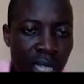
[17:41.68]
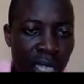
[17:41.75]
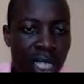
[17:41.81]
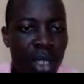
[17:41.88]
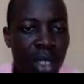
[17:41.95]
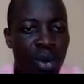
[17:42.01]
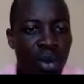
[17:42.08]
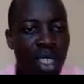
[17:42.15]
I
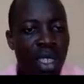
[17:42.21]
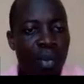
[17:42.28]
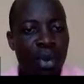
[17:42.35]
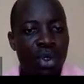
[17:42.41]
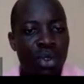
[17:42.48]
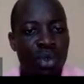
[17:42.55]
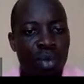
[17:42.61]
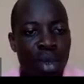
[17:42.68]
think it was
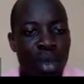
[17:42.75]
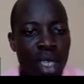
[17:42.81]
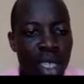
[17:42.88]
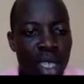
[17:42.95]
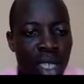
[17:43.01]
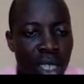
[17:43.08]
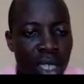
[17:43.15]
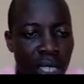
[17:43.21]
supposed to
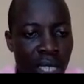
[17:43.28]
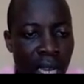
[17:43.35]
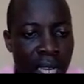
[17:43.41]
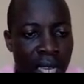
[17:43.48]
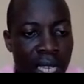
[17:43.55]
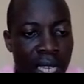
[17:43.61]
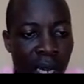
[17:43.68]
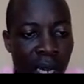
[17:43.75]
be the
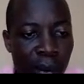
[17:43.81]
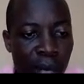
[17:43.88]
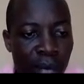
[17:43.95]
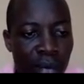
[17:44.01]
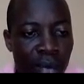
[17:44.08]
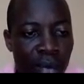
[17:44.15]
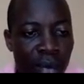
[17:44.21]
income.